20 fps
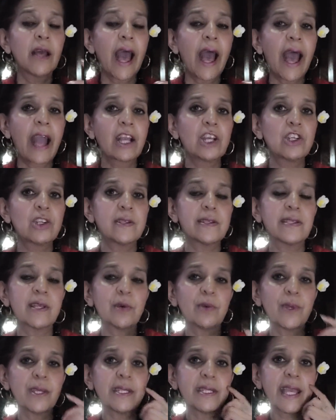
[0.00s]
actions that
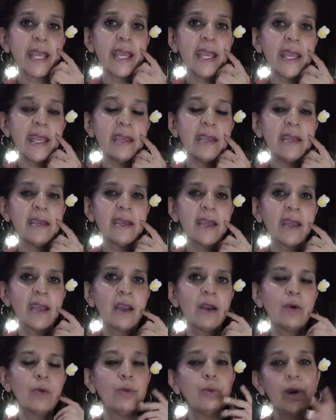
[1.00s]
we take.
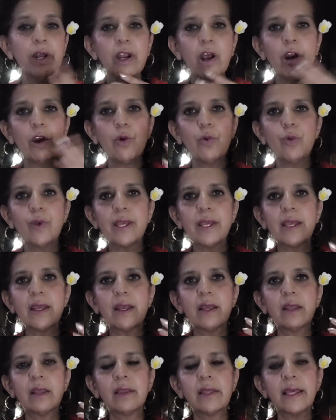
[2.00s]
What are we
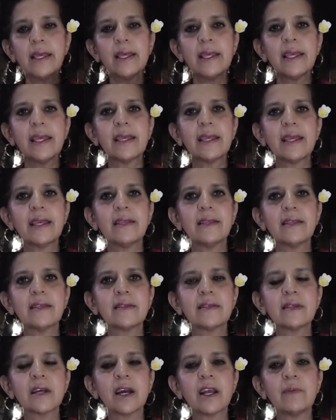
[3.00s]
thinking in this
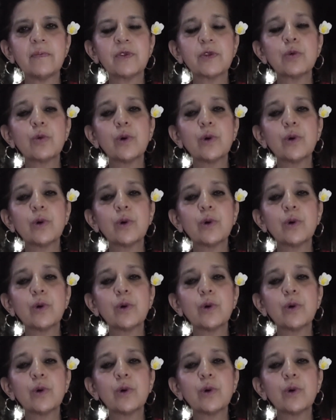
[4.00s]
time? So